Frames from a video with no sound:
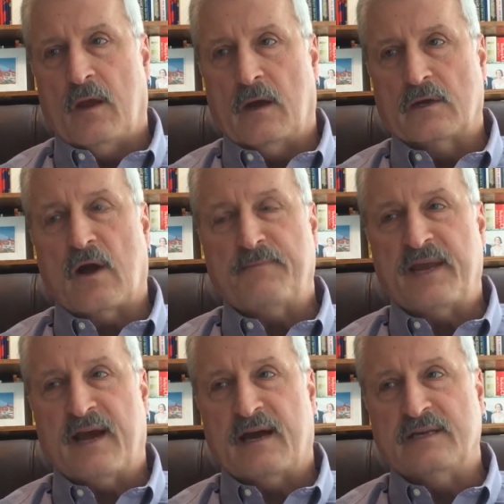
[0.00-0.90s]
got
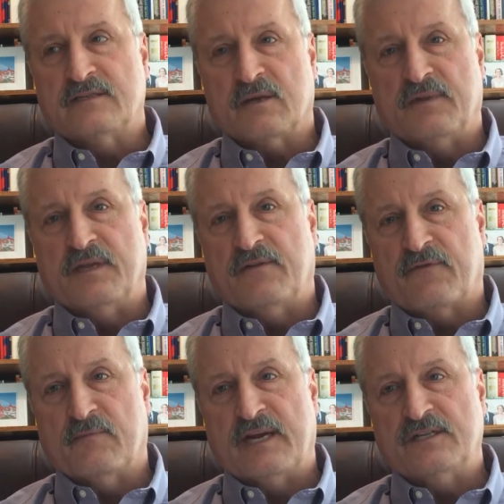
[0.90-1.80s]
behind some of the
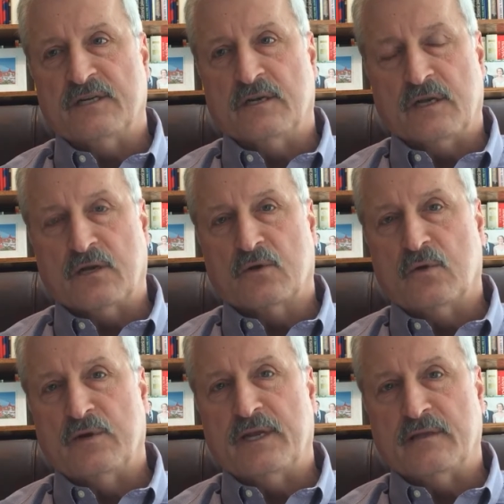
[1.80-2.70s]
information,
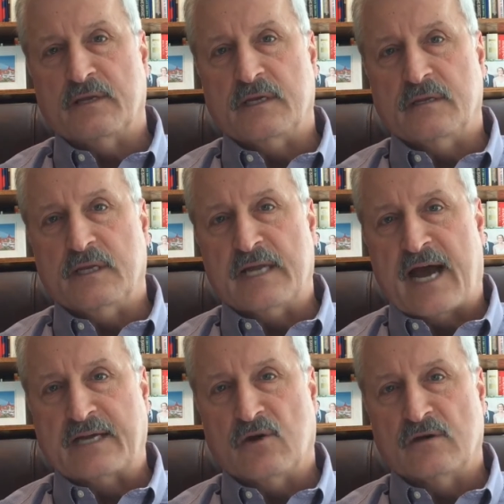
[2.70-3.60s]
including the
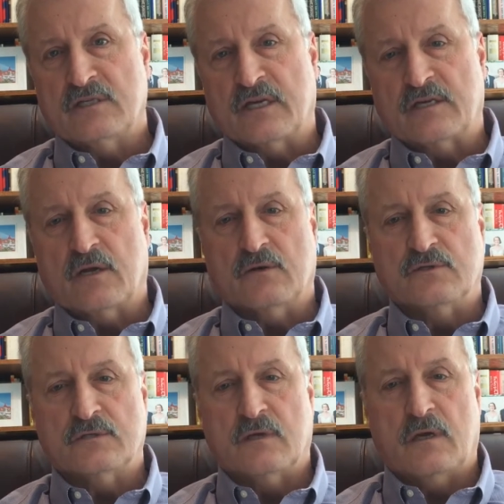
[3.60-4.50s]
diagnostic
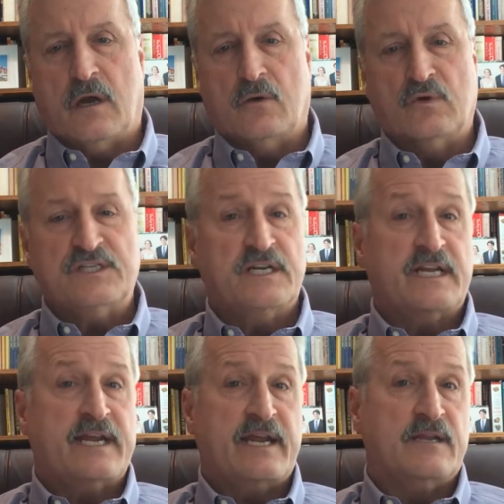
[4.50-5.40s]
codes, which
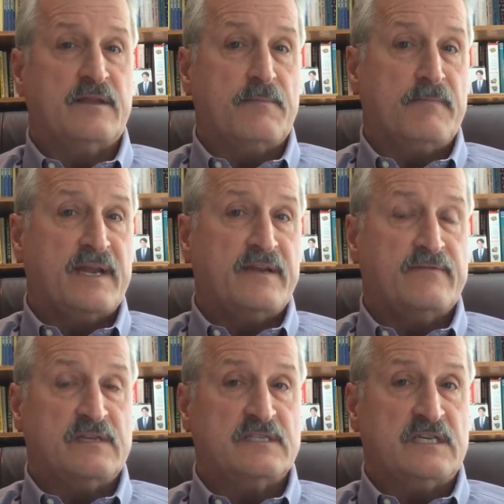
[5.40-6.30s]
indicated that many
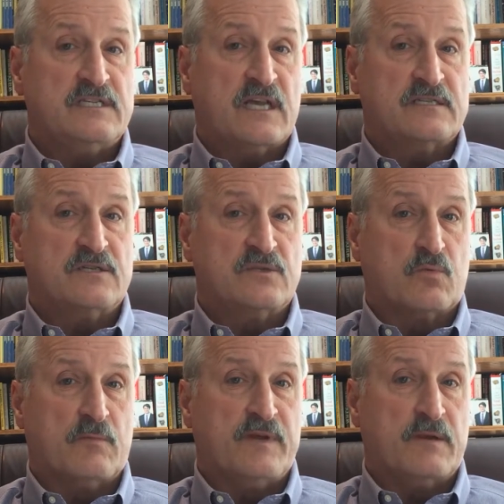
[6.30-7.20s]
of the
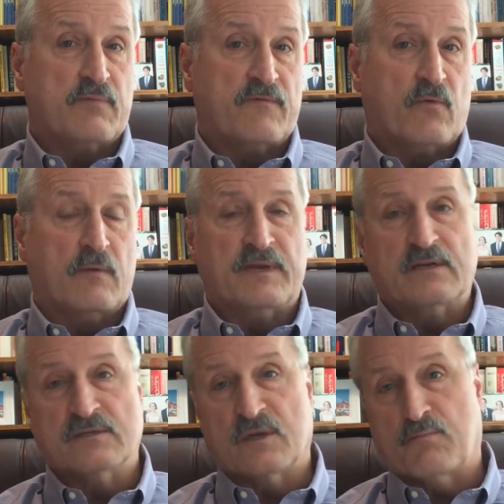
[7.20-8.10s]
C-sections were being performed
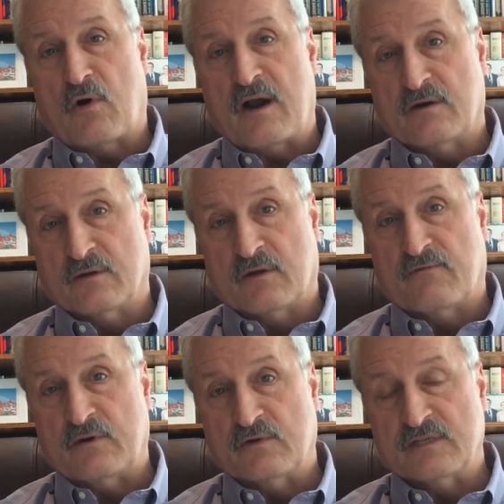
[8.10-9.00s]
because the prior
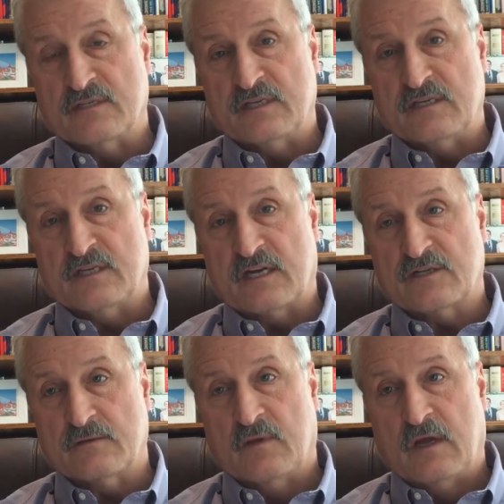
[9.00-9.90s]
delivery was a
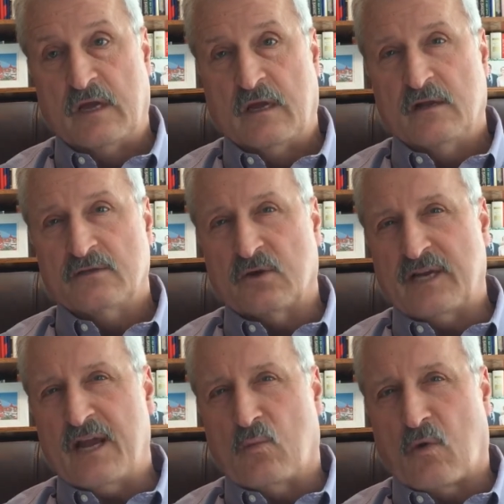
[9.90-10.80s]
C-section. So
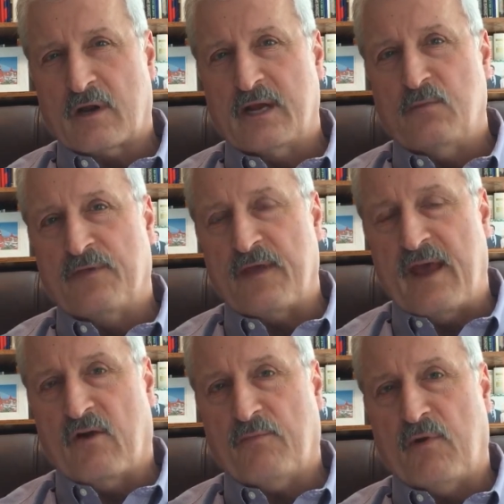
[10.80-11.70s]
again, working with the
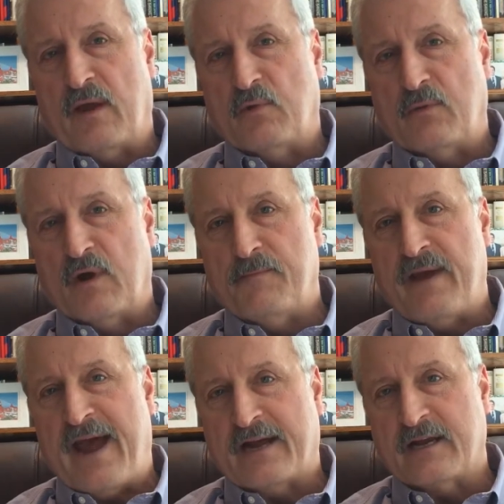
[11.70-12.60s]
health plan, we went
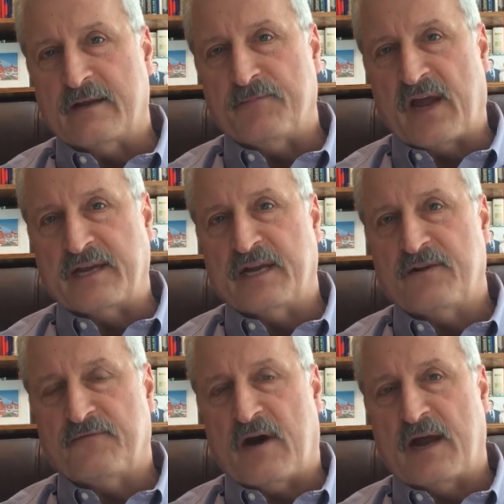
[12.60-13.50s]
back and
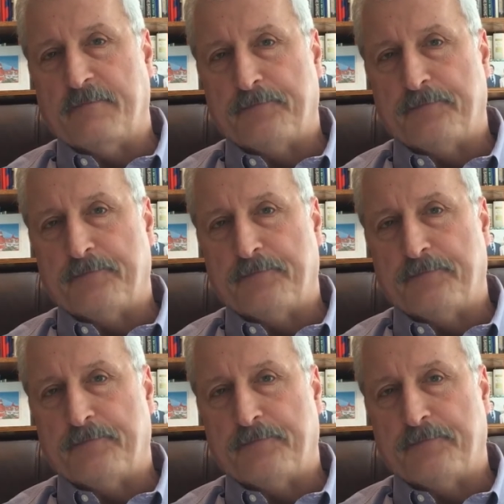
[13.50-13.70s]
identified